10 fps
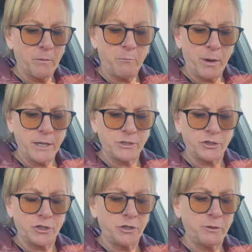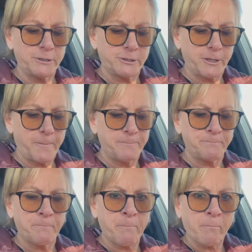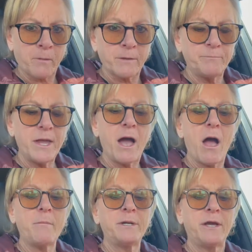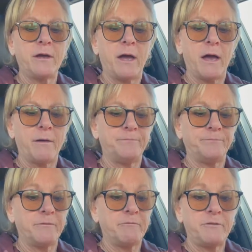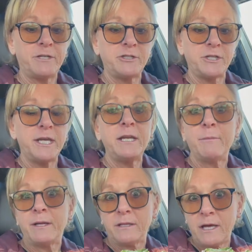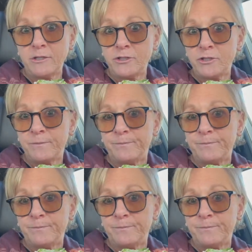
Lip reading: punch to it. So yeah, I'm gonna finish eating my lunch,